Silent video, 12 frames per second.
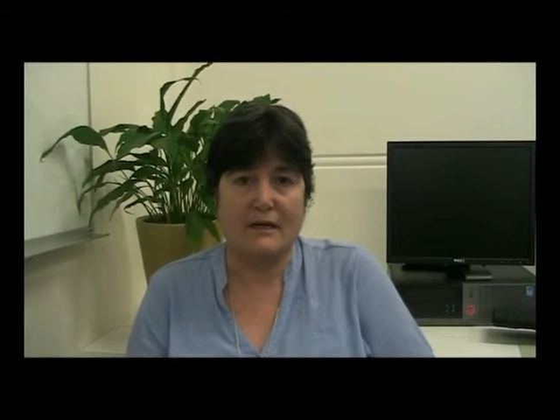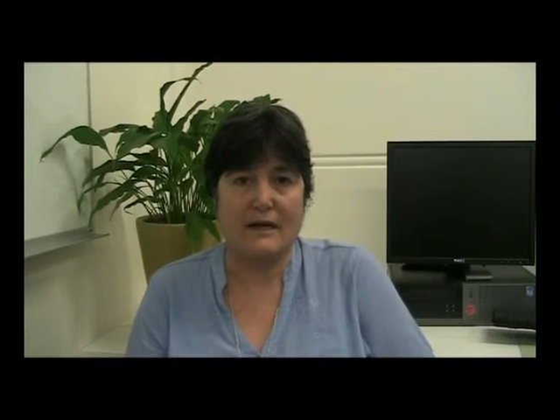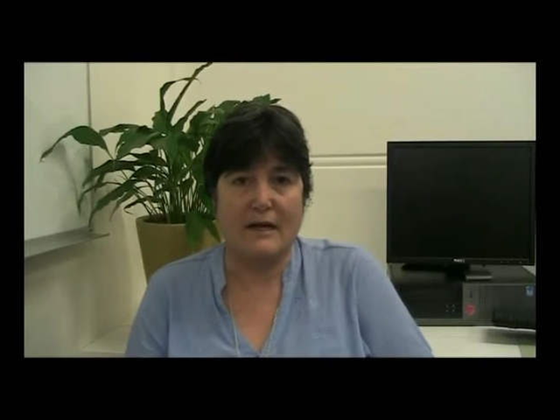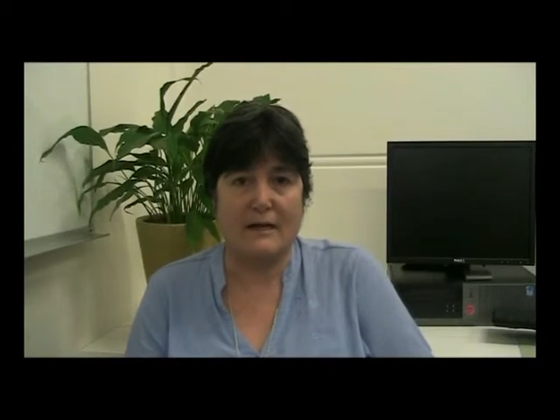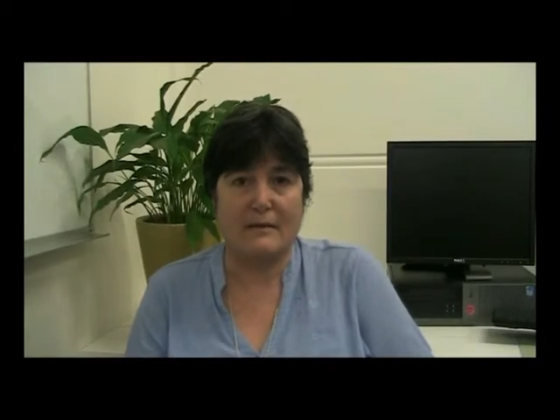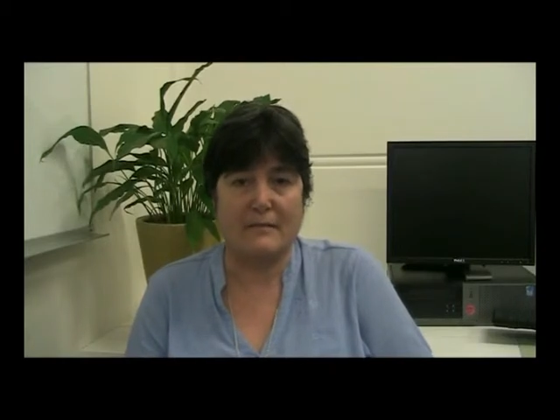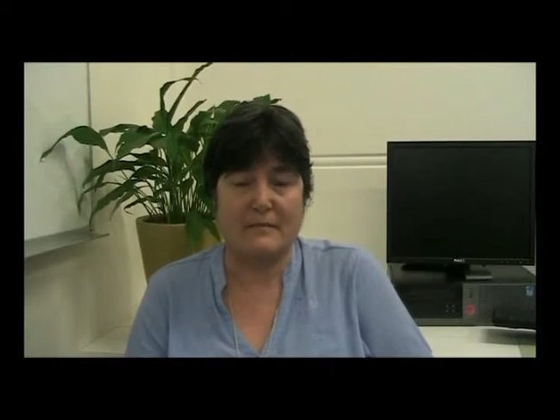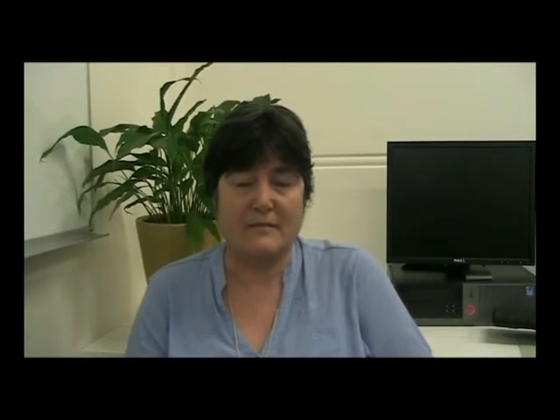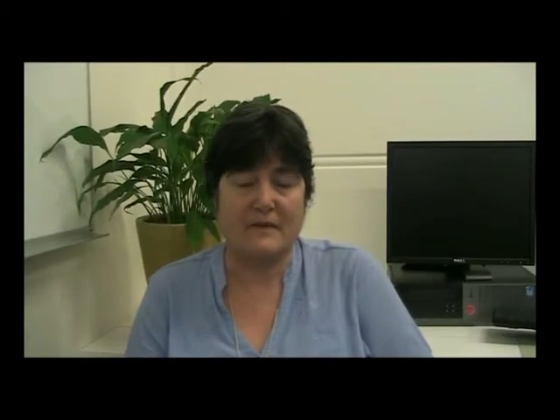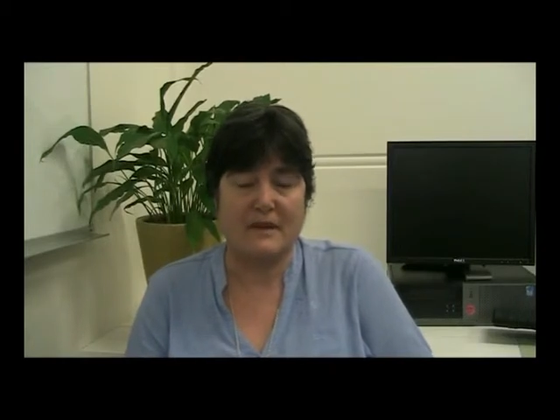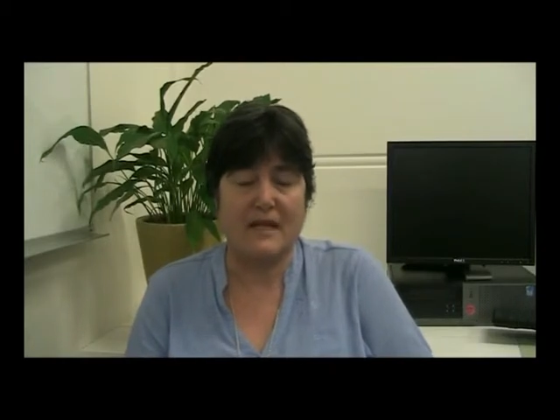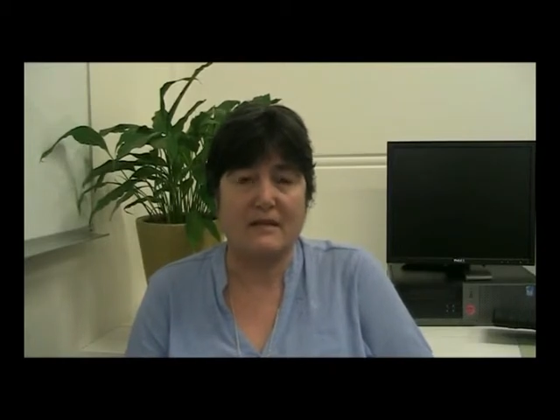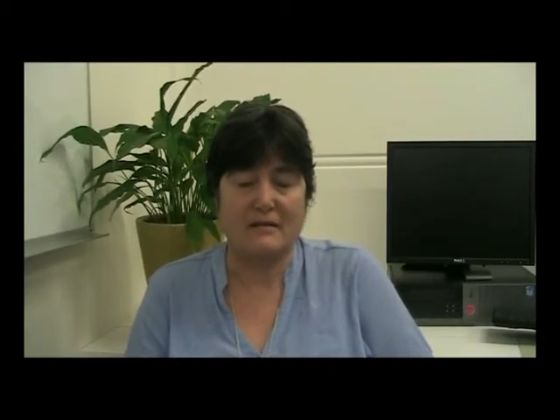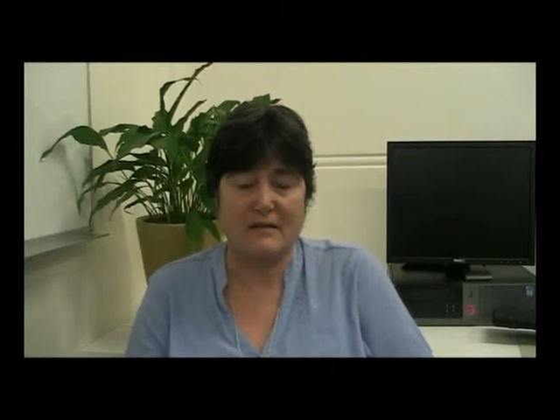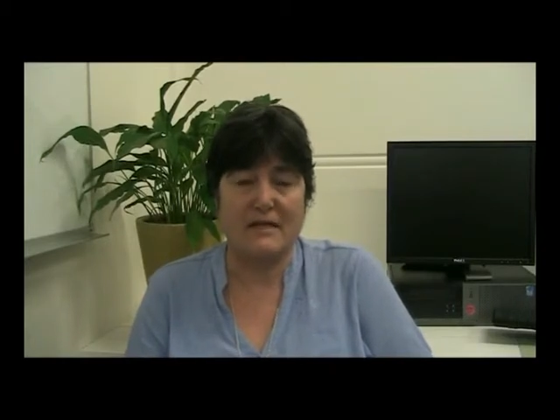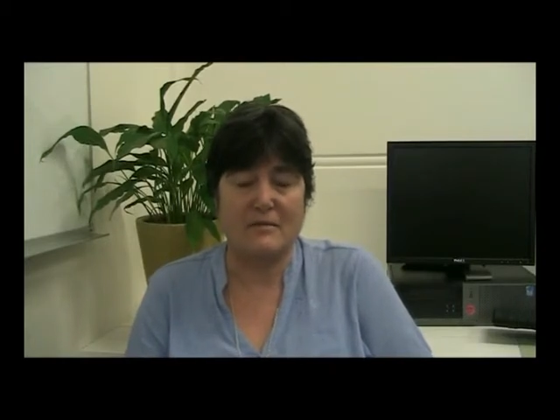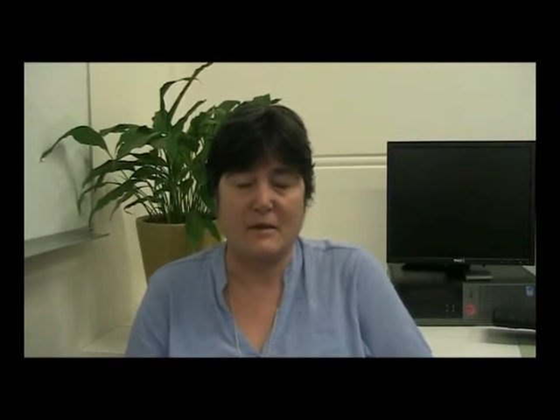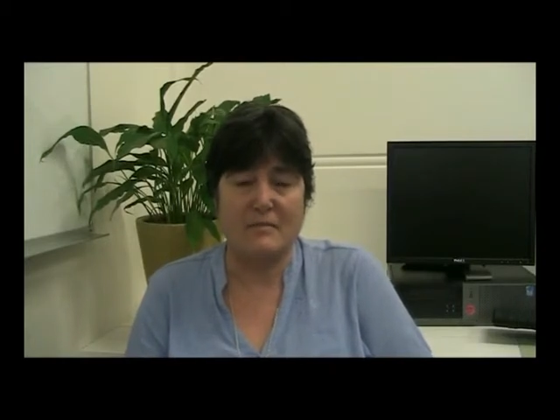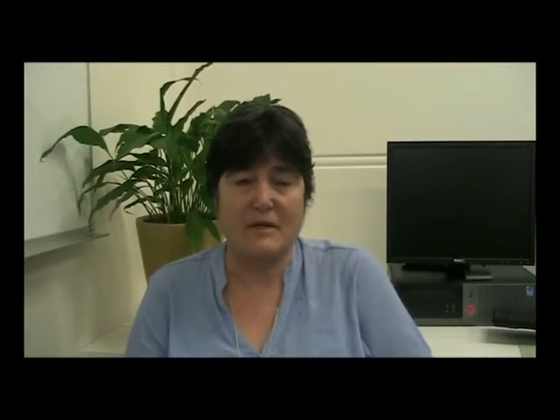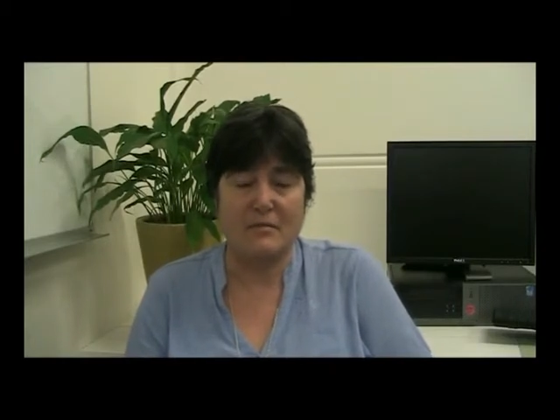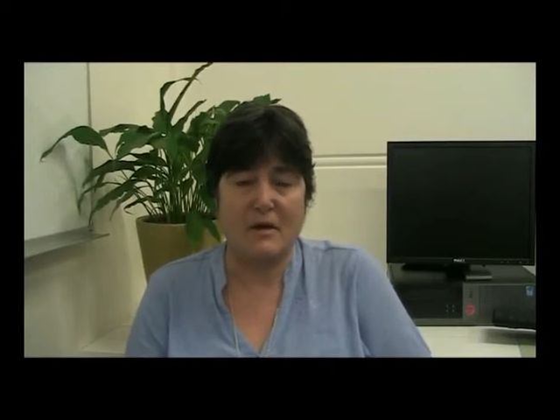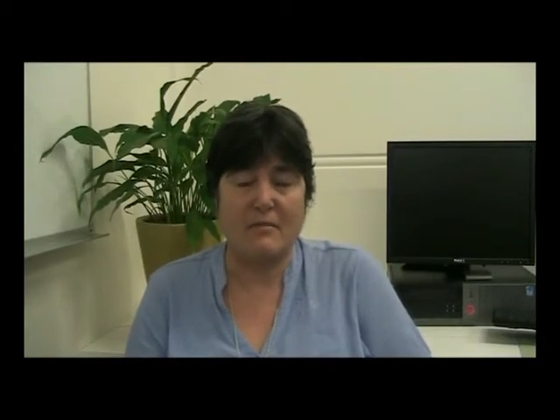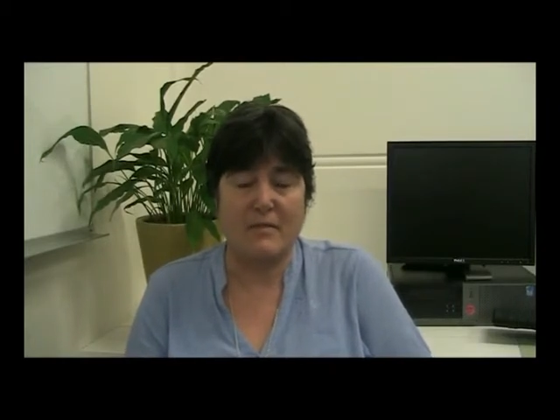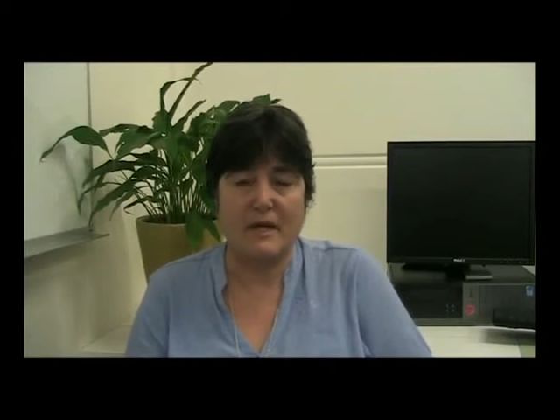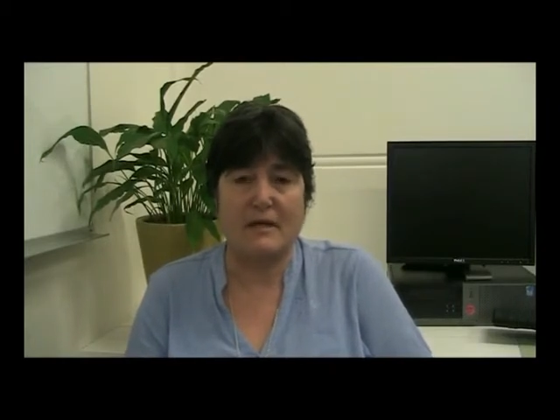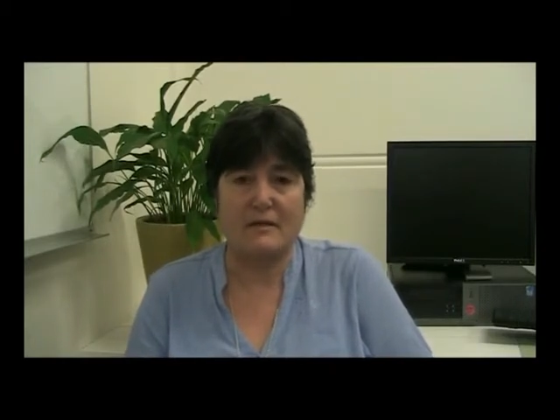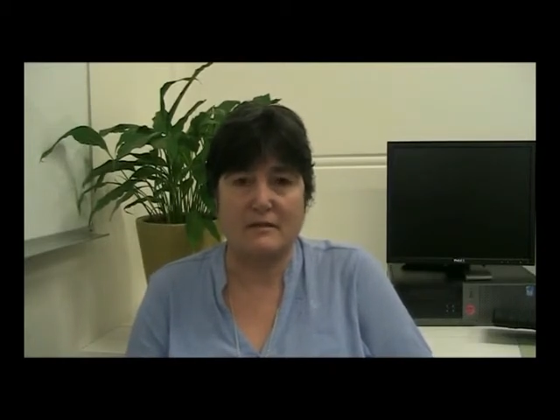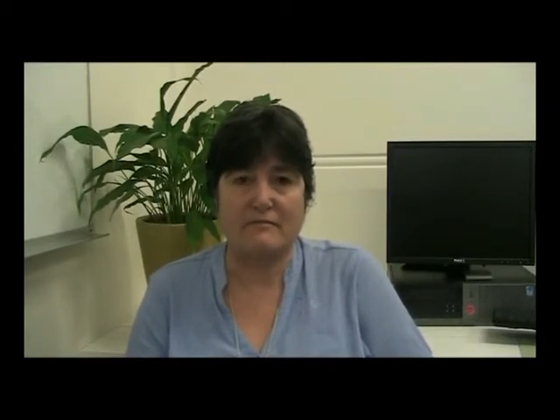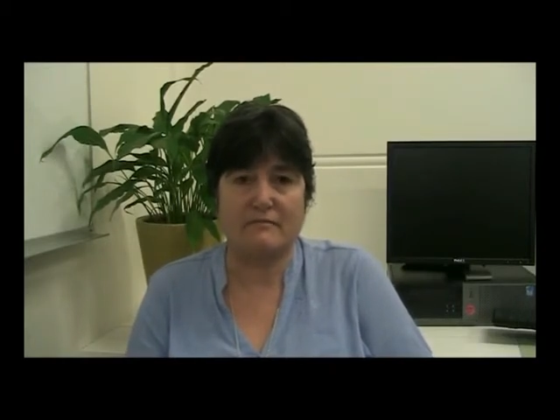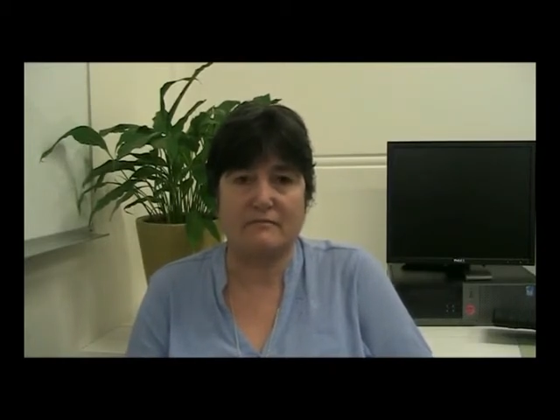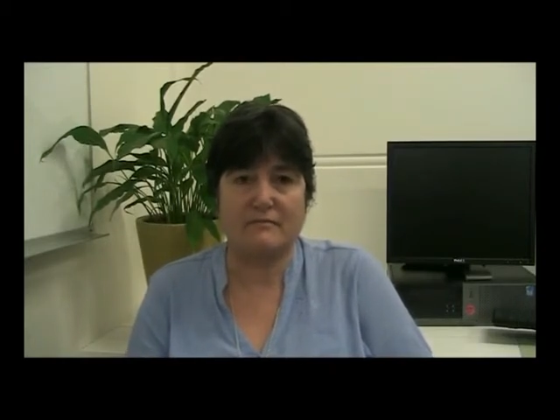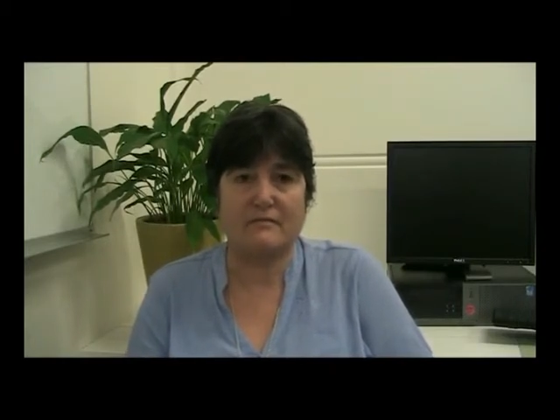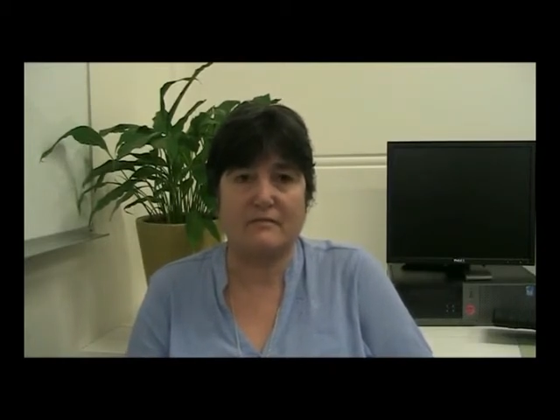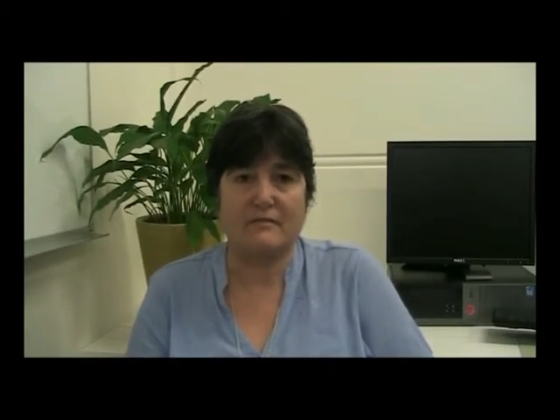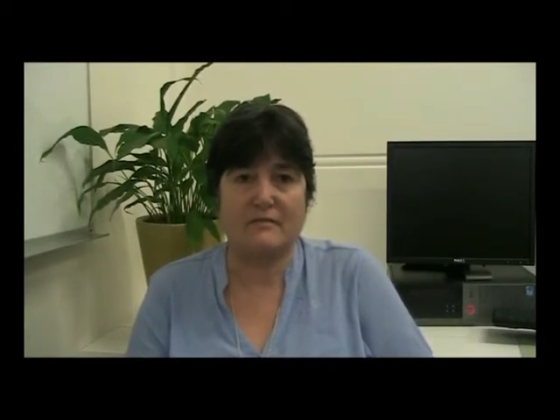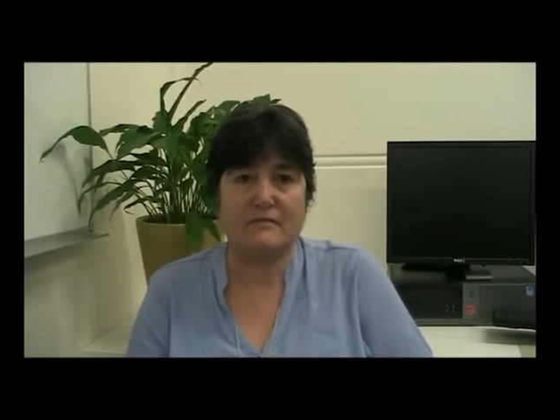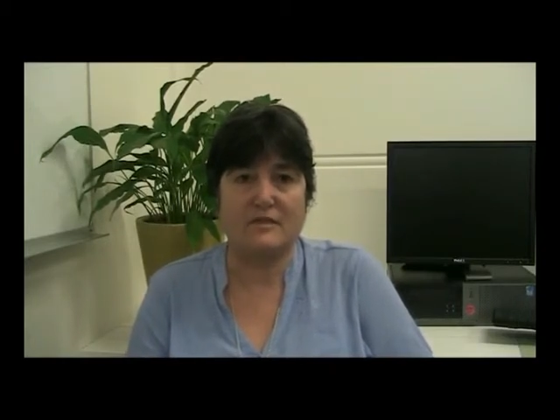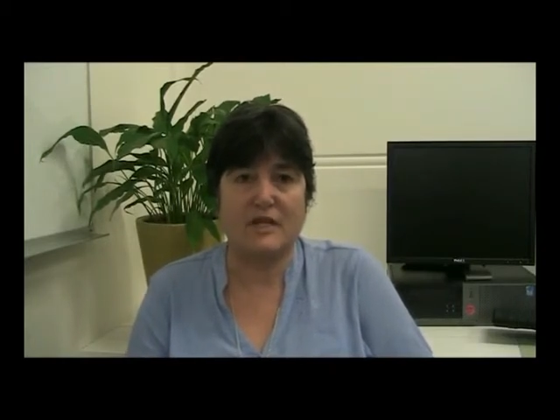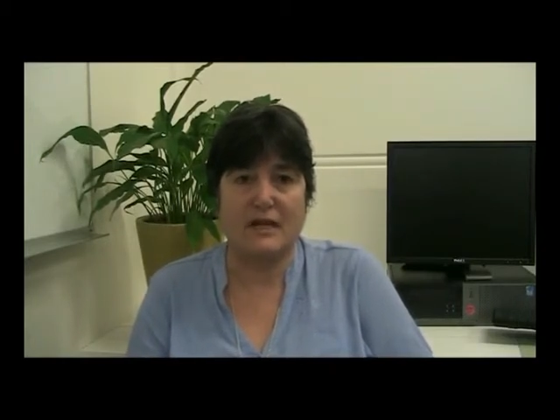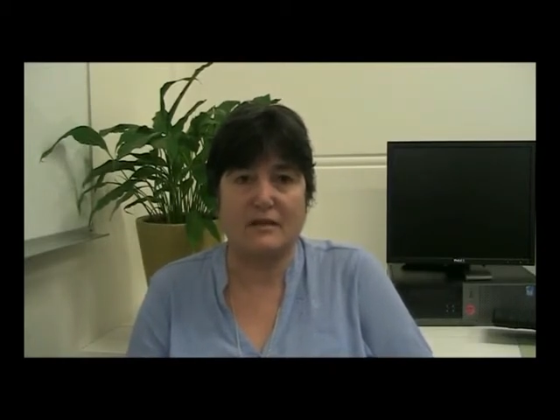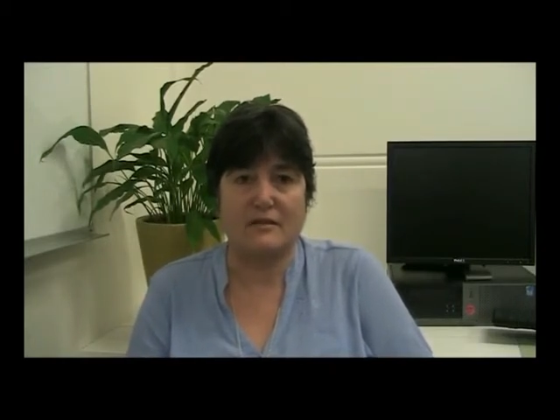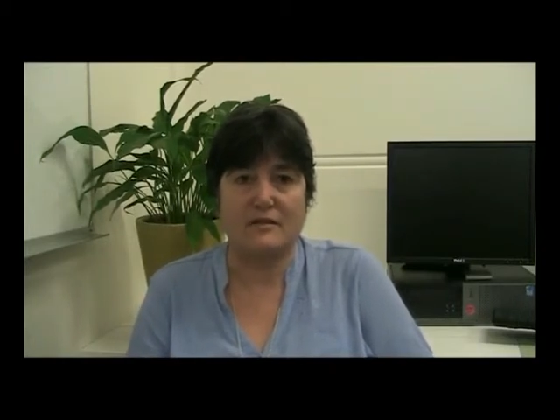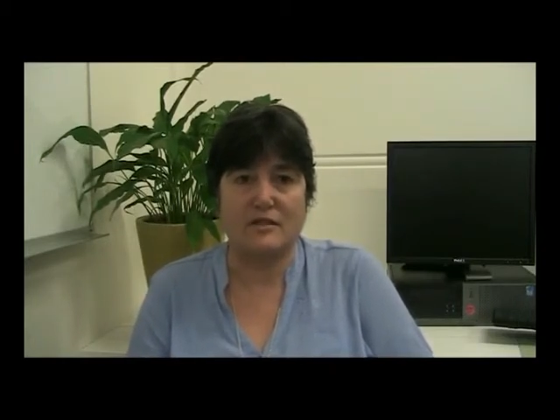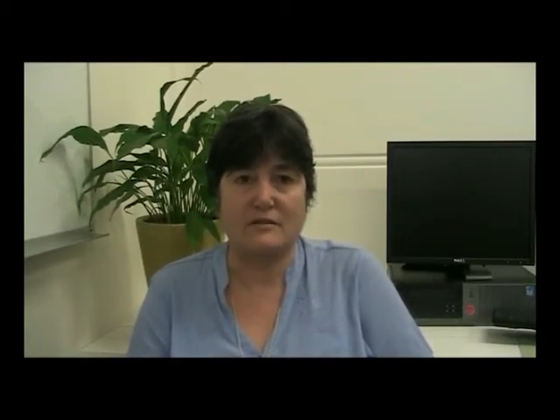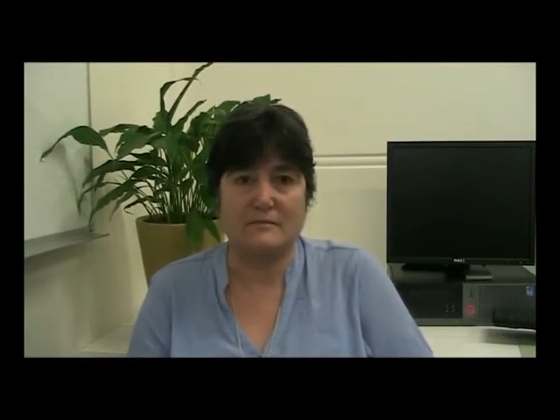That's probably my biggest challenge.